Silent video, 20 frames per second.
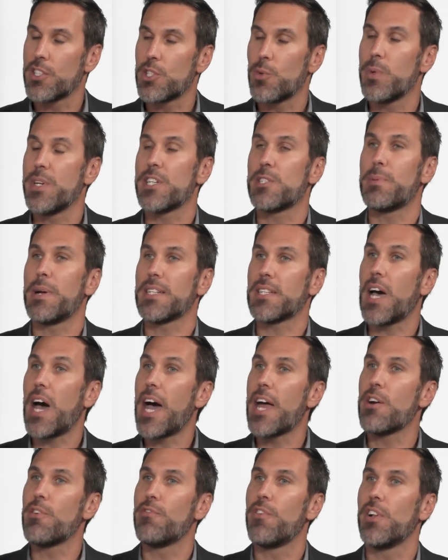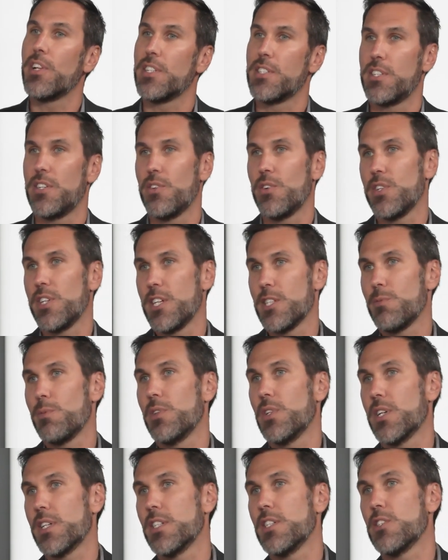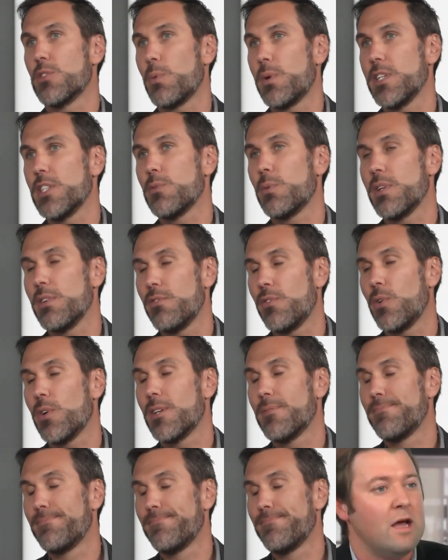So we expect higher volatility as we look into 2024.